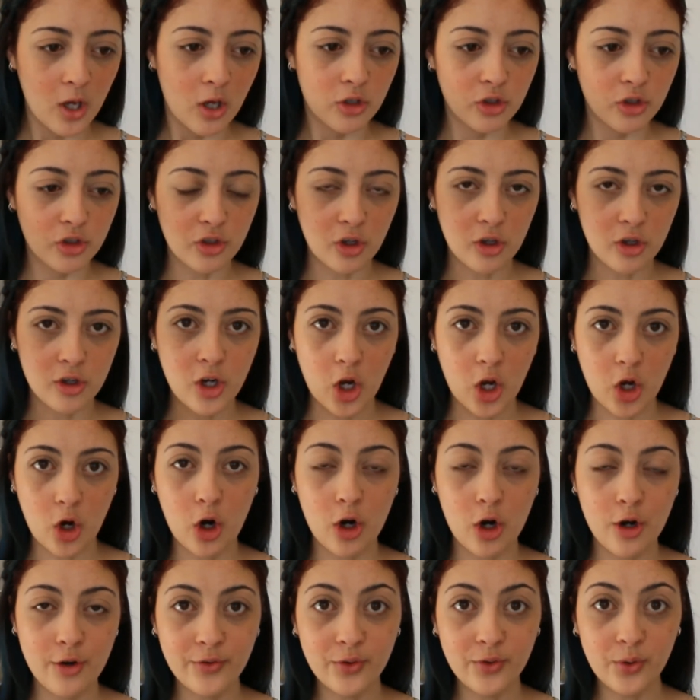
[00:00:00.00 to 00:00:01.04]
So
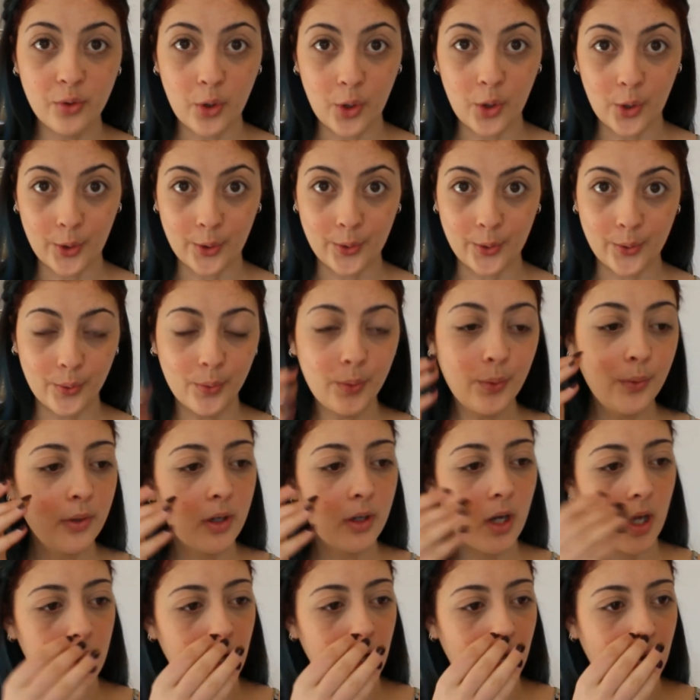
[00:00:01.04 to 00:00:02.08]
overall,
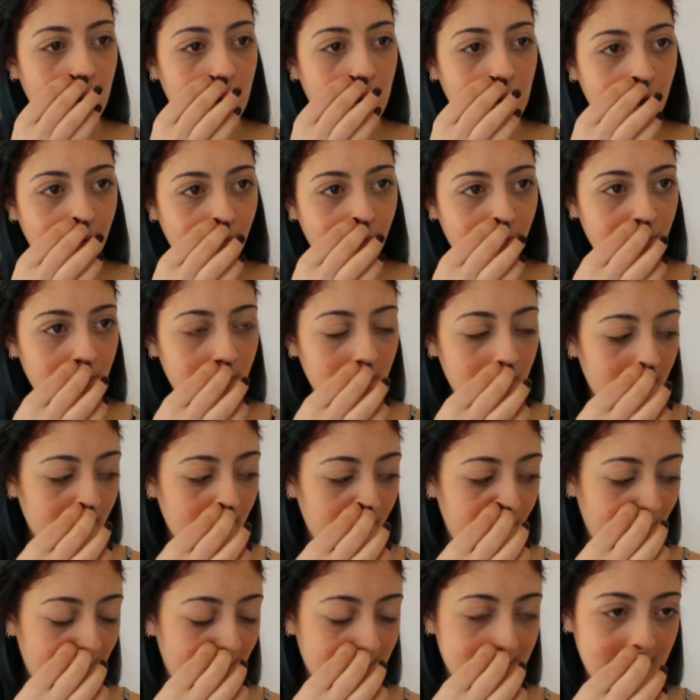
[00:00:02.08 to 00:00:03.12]
I love the
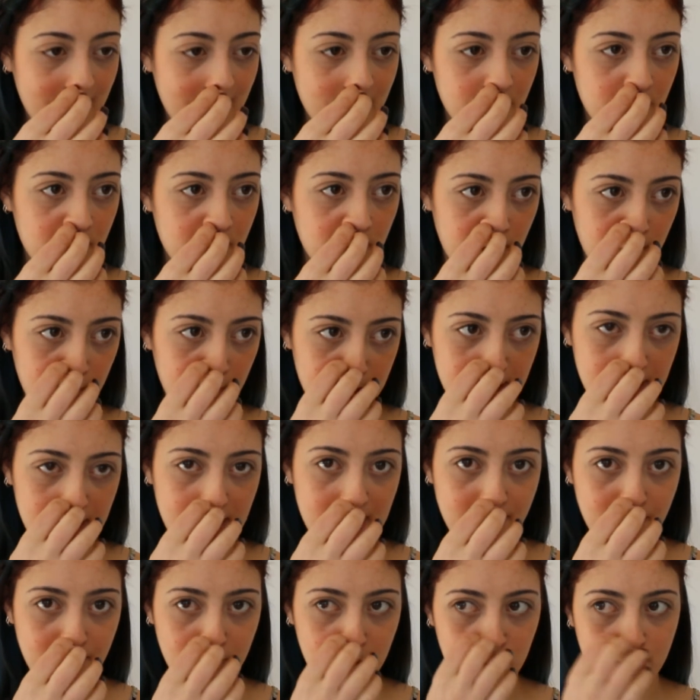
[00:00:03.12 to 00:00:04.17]
foundation,
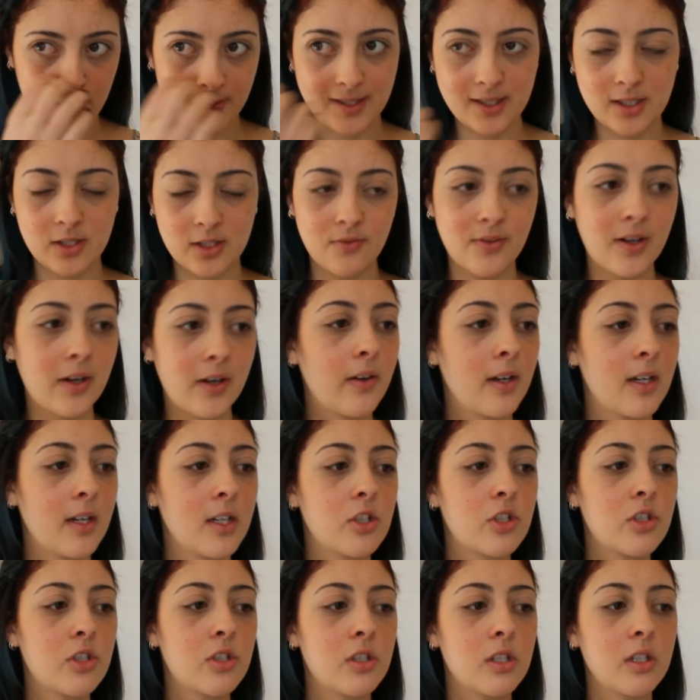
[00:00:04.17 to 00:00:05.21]
even though it is very
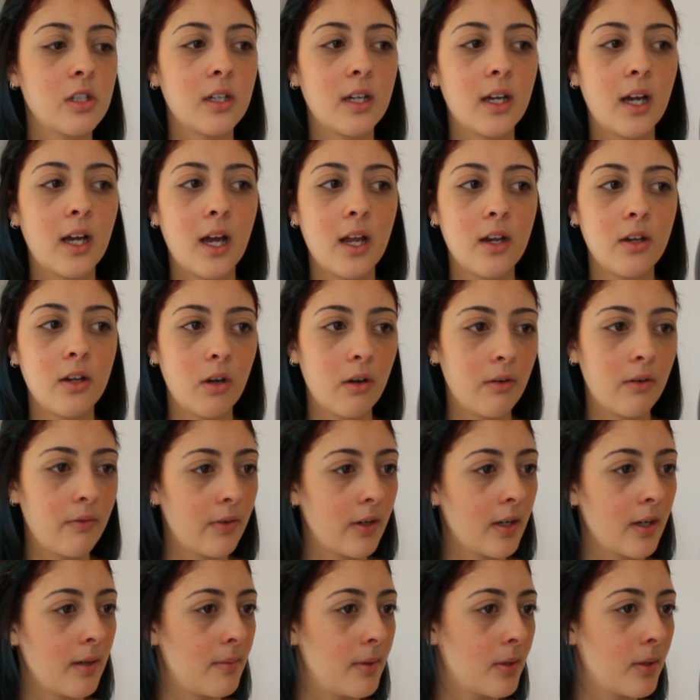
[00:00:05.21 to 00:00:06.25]
sheer and not
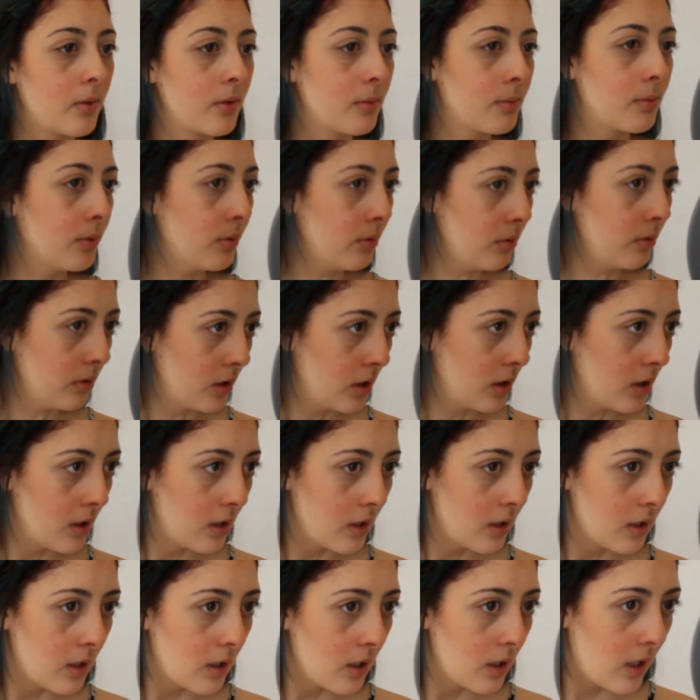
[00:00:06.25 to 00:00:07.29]
very buildable.
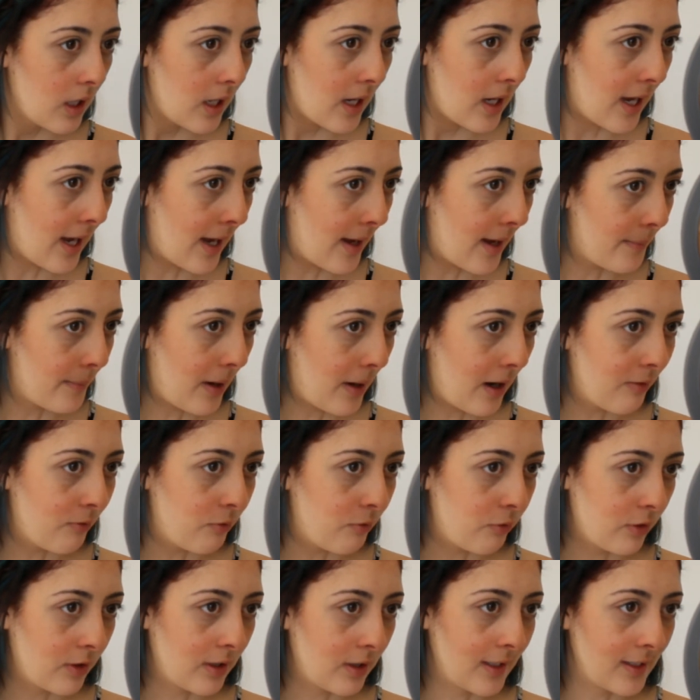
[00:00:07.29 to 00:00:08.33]
I
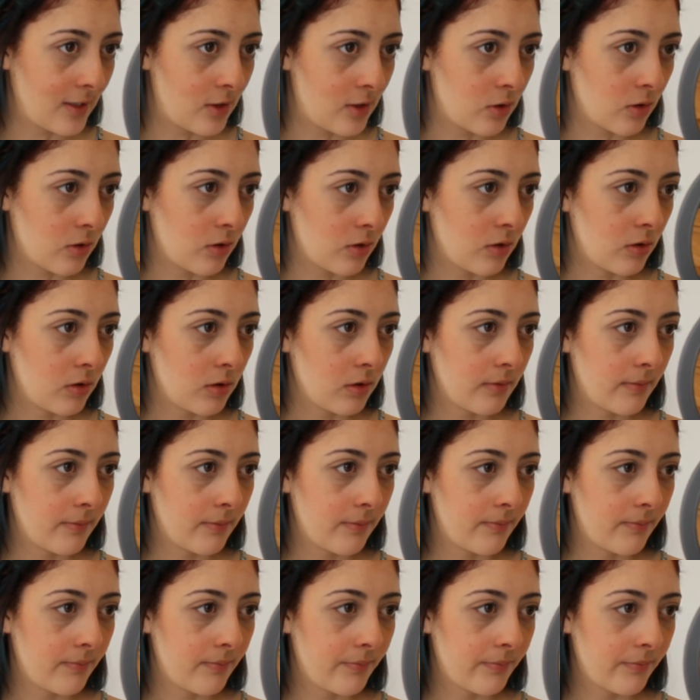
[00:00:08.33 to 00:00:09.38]
really do
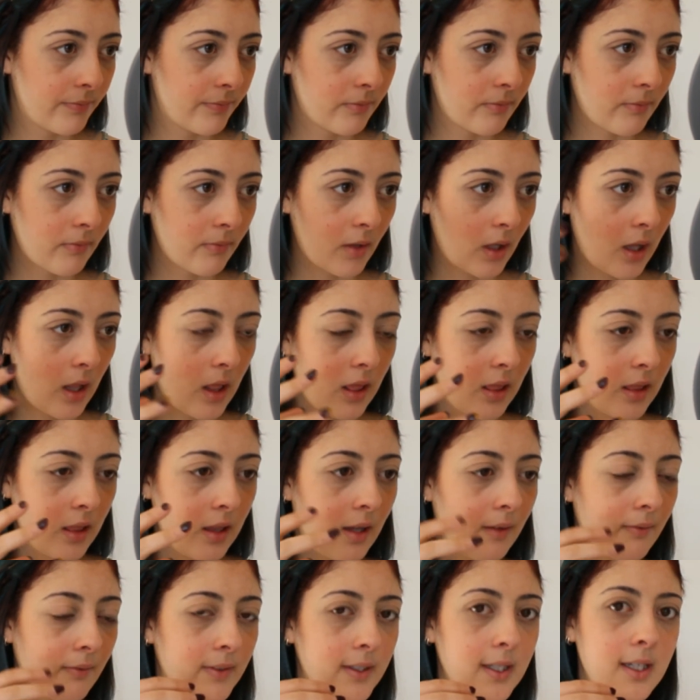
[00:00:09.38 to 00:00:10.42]

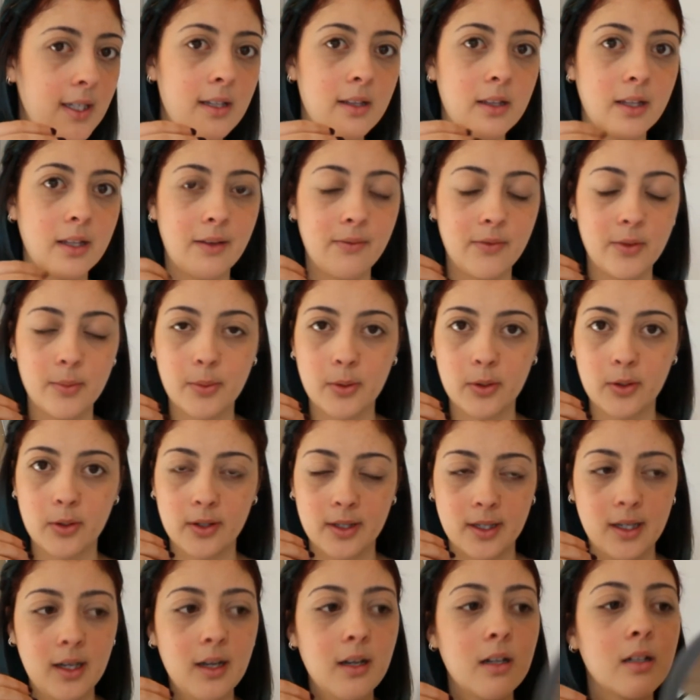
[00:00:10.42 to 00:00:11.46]
love it, love the
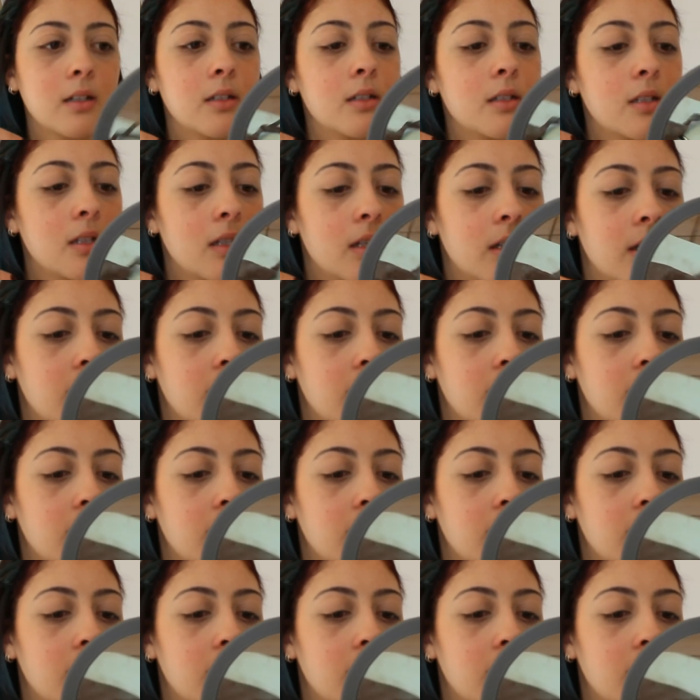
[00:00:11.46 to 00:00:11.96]
product.